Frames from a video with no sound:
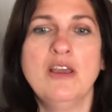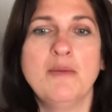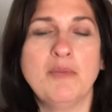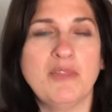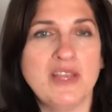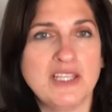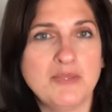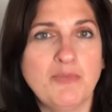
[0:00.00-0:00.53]
but
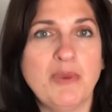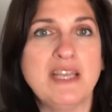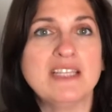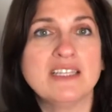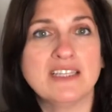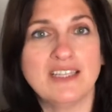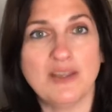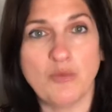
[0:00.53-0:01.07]
that's
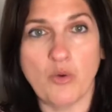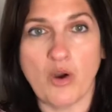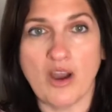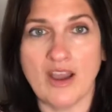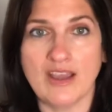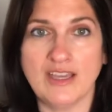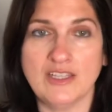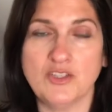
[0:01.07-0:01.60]
basically
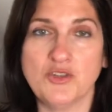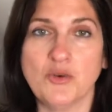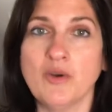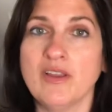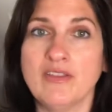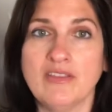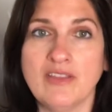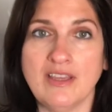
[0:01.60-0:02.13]
why I
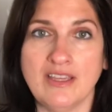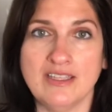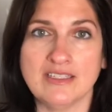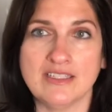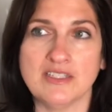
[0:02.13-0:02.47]
join things.